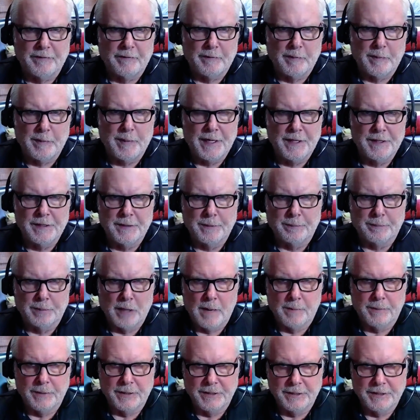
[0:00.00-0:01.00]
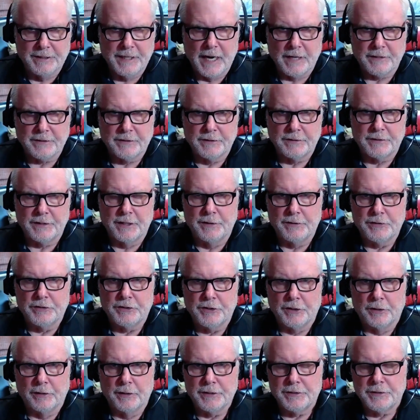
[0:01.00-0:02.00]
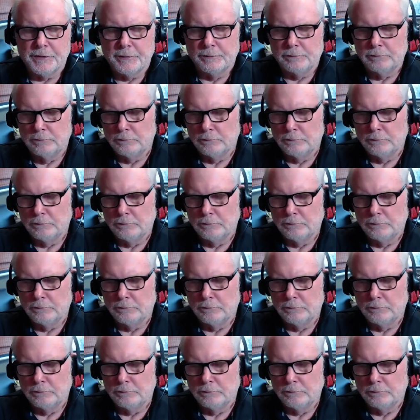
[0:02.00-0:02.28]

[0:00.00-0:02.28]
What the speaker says: for paying the property taxes and insurance.